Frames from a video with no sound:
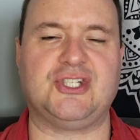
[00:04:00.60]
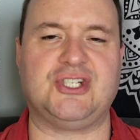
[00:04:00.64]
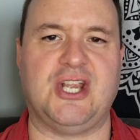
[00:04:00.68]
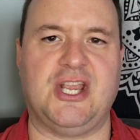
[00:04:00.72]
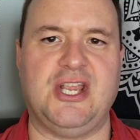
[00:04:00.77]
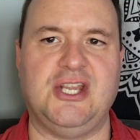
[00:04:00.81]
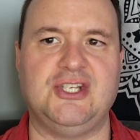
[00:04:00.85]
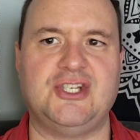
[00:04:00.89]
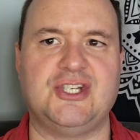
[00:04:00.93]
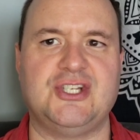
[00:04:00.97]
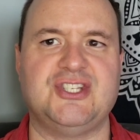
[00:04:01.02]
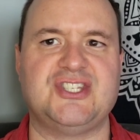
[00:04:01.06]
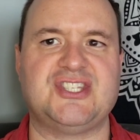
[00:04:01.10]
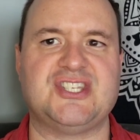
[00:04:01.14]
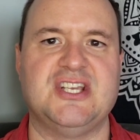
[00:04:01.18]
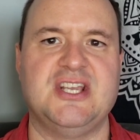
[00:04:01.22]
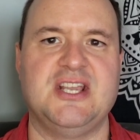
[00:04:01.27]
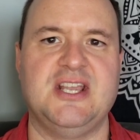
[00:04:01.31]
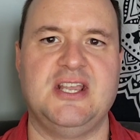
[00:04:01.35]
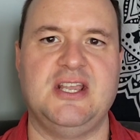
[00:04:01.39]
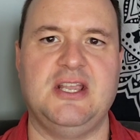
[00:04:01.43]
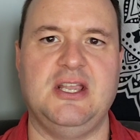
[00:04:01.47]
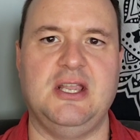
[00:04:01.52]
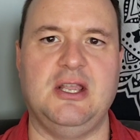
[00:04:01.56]
changes
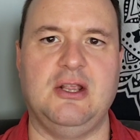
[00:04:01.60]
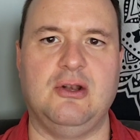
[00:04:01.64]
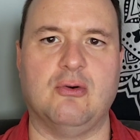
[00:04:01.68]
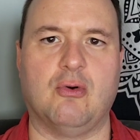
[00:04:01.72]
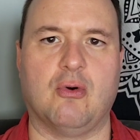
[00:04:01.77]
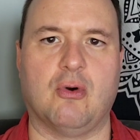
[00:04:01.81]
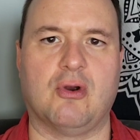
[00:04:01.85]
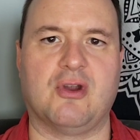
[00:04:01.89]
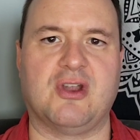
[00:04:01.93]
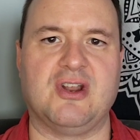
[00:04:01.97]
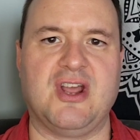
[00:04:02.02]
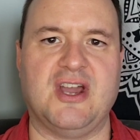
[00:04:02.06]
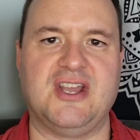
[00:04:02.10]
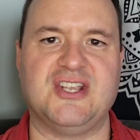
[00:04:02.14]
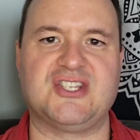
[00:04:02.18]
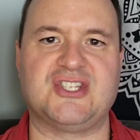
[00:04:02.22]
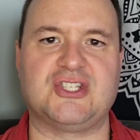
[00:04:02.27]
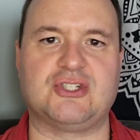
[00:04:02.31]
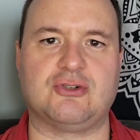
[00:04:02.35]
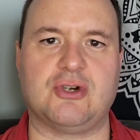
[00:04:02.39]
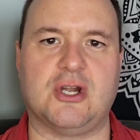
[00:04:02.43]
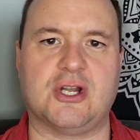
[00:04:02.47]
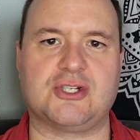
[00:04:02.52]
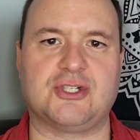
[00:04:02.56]
in
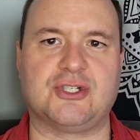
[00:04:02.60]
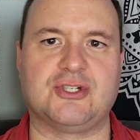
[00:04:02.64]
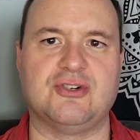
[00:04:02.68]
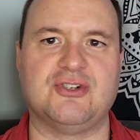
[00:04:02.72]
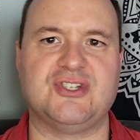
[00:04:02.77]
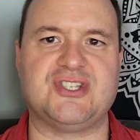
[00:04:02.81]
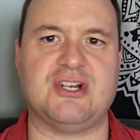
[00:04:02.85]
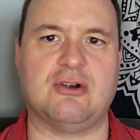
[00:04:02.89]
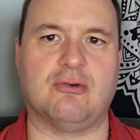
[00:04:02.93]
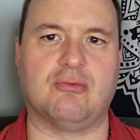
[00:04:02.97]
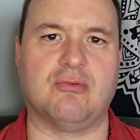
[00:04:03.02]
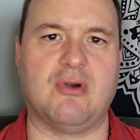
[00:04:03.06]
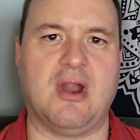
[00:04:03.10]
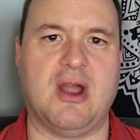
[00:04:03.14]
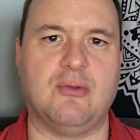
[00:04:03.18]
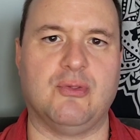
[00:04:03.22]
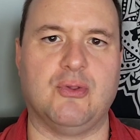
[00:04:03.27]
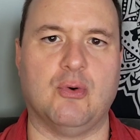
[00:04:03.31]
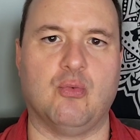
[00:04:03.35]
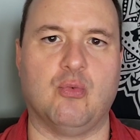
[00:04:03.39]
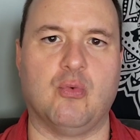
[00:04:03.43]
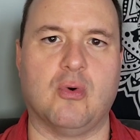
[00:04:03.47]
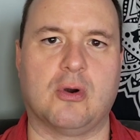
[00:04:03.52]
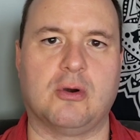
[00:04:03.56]
organized structures
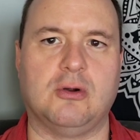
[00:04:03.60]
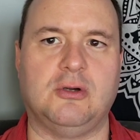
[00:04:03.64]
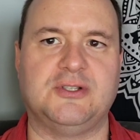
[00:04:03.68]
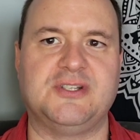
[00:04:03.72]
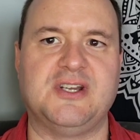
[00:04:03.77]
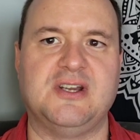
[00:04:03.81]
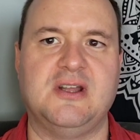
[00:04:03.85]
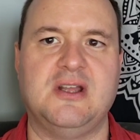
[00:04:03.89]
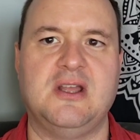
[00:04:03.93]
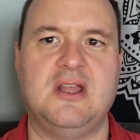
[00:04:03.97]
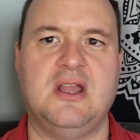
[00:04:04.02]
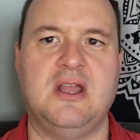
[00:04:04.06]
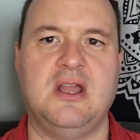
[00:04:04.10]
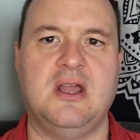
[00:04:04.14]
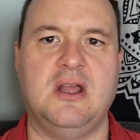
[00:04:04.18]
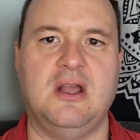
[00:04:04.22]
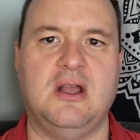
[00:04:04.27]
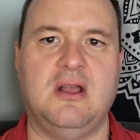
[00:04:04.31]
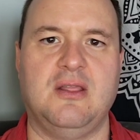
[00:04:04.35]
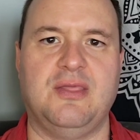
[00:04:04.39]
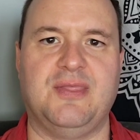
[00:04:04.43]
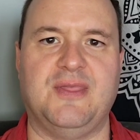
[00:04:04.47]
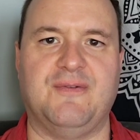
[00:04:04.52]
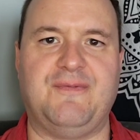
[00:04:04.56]
around the world.
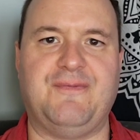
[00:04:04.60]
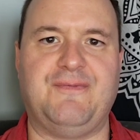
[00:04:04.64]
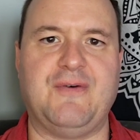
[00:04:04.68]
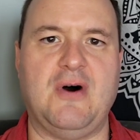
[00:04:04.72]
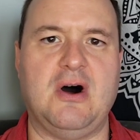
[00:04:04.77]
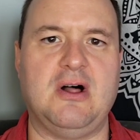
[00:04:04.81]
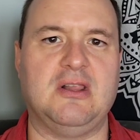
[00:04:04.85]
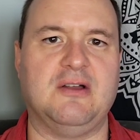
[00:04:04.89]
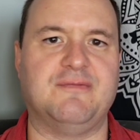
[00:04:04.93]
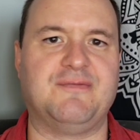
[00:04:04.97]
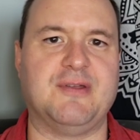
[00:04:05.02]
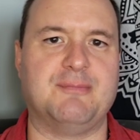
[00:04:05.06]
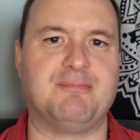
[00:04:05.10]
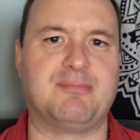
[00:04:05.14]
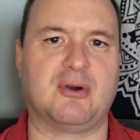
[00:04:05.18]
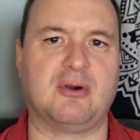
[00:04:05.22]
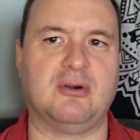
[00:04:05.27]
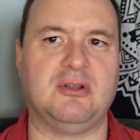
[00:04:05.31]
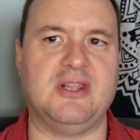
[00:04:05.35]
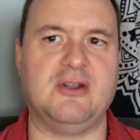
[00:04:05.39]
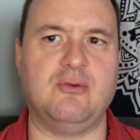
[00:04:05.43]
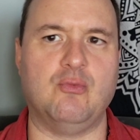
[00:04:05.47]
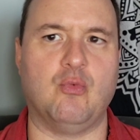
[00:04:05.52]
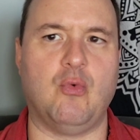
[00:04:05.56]
The fall of the
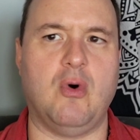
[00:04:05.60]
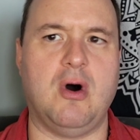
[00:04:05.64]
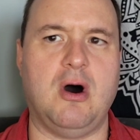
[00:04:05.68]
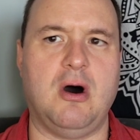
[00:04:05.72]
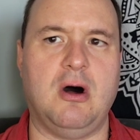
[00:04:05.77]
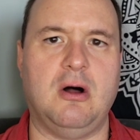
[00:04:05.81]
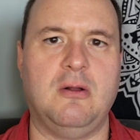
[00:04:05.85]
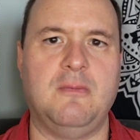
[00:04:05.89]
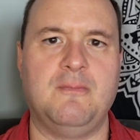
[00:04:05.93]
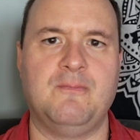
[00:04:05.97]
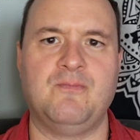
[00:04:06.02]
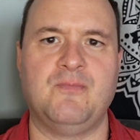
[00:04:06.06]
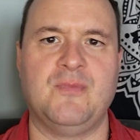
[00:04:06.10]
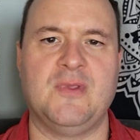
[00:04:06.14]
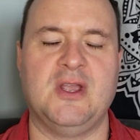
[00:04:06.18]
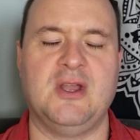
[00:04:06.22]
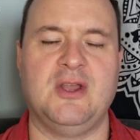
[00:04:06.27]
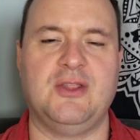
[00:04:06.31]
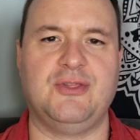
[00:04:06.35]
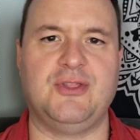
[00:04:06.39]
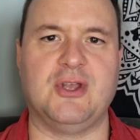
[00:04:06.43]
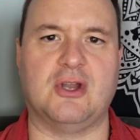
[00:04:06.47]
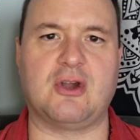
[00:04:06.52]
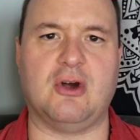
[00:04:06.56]
Berlin Wall,
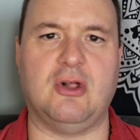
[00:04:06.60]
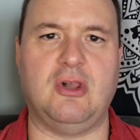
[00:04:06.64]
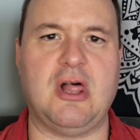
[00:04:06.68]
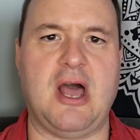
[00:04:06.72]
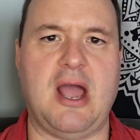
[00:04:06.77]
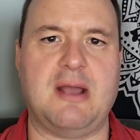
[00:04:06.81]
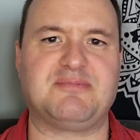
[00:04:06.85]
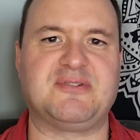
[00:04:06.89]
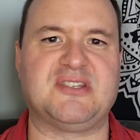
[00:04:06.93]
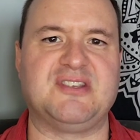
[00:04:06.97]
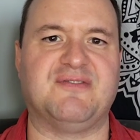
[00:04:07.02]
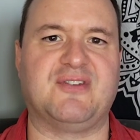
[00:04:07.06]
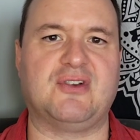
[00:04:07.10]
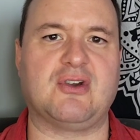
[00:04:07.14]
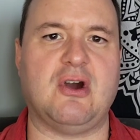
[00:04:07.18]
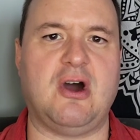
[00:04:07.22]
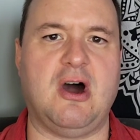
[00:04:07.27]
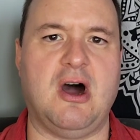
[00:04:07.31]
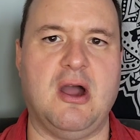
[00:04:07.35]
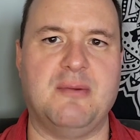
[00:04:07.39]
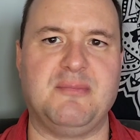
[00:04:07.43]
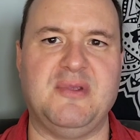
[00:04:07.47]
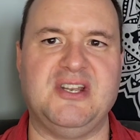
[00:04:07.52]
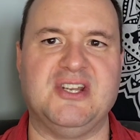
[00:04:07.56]
the collapse of
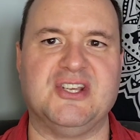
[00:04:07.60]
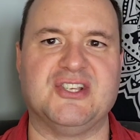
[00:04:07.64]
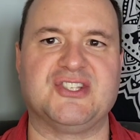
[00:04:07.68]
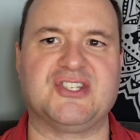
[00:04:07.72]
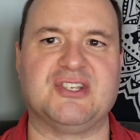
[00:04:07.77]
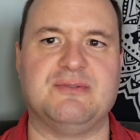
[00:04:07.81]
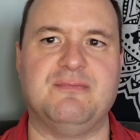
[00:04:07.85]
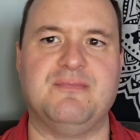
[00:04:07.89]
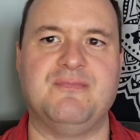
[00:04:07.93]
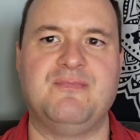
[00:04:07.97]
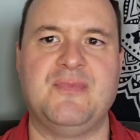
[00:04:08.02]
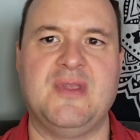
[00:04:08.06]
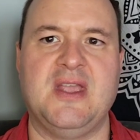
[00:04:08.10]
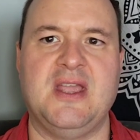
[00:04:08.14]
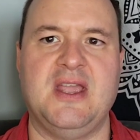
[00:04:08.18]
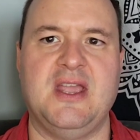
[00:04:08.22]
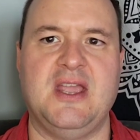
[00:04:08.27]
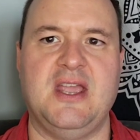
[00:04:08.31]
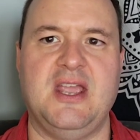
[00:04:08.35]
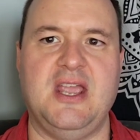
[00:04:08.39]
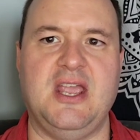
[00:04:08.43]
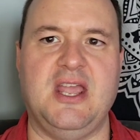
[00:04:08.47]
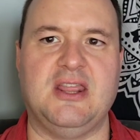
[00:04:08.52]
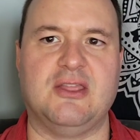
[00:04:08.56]
communism,
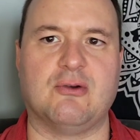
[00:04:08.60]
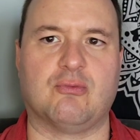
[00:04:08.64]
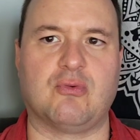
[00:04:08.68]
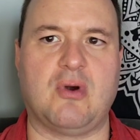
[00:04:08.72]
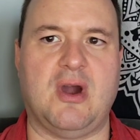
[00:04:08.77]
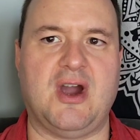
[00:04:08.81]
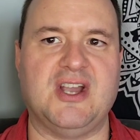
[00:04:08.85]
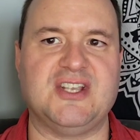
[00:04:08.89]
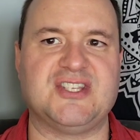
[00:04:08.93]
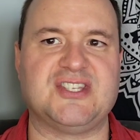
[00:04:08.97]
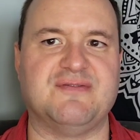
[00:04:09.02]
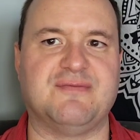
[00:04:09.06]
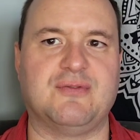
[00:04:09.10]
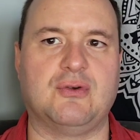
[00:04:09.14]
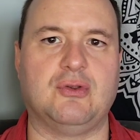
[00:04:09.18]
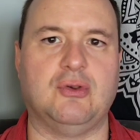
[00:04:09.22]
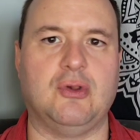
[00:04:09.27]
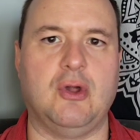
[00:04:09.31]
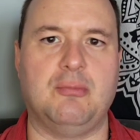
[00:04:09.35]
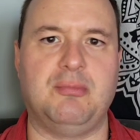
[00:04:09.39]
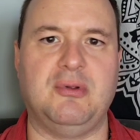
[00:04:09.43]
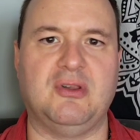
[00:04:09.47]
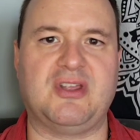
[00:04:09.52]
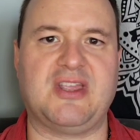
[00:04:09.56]
and the rise of
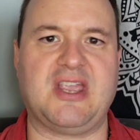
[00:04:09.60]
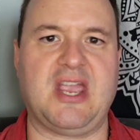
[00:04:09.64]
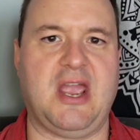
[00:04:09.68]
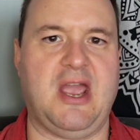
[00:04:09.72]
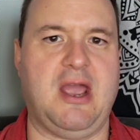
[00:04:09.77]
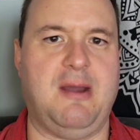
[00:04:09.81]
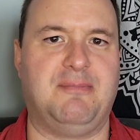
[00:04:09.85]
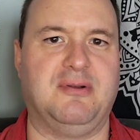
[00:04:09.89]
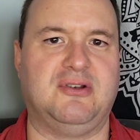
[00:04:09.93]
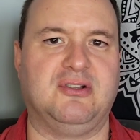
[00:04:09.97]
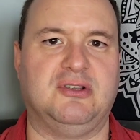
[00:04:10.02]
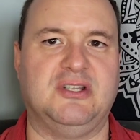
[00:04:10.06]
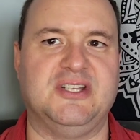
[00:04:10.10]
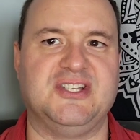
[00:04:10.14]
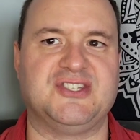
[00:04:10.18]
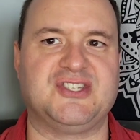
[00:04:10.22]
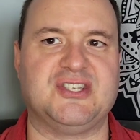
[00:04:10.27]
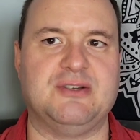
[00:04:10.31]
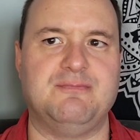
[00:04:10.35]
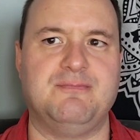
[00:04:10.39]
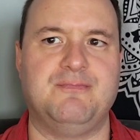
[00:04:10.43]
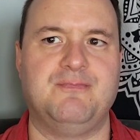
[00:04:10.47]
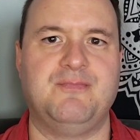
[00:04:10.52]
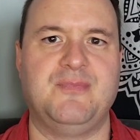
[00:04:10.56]
global
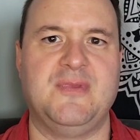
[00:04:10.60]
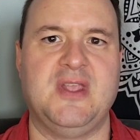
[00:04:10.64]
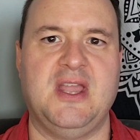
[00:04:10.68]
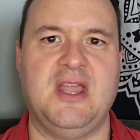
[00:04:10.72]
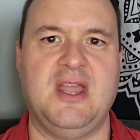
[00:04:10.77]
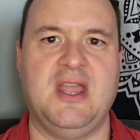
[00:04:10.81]
capitalism,